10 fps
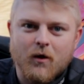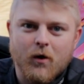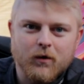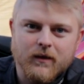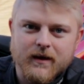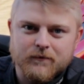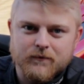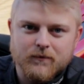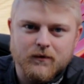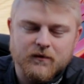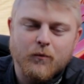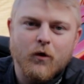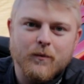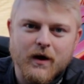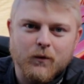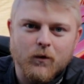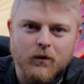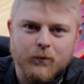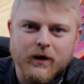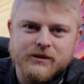Harley of the sport bike
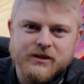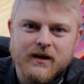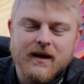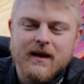world, which